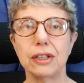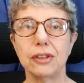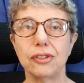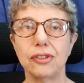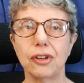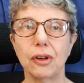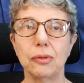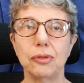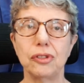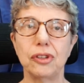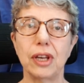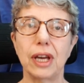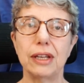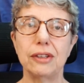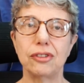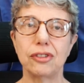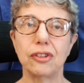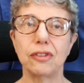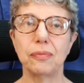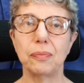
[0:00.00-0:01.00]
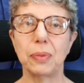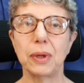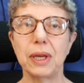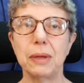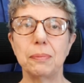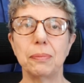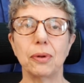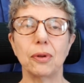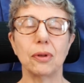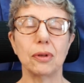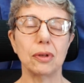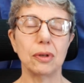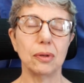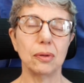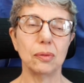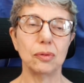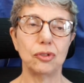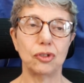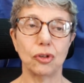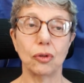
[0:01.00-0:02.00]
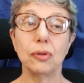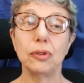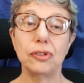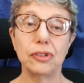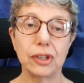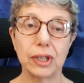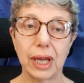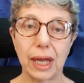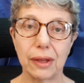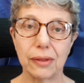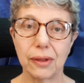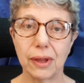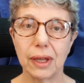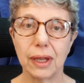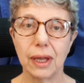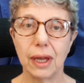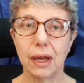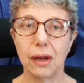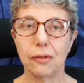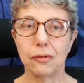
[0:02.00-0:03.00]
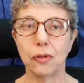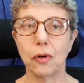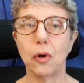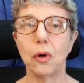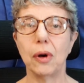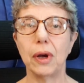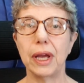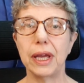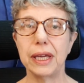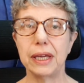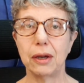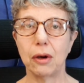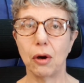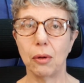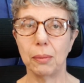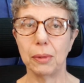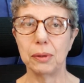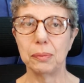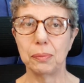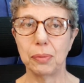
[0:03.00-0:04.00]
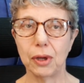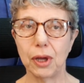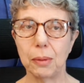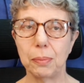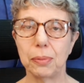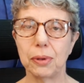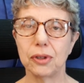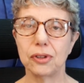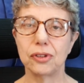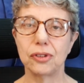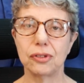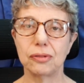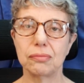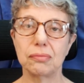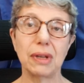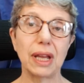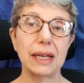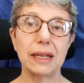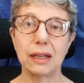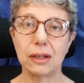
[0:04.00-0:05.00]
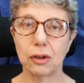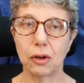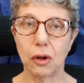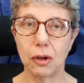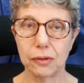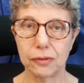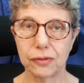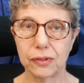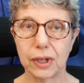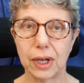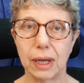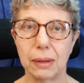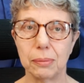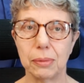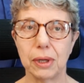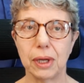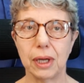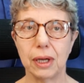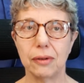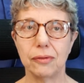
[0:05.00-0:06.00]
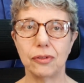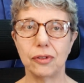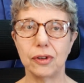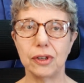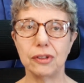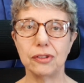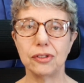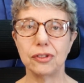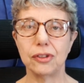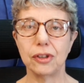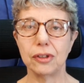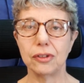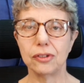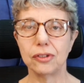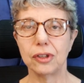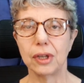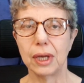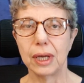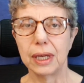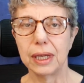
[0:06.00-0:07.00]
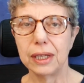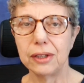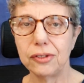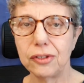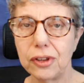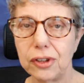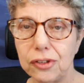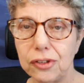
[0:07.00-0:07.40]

an association of people who join together for a common purpose, like a golf club, for instance. Is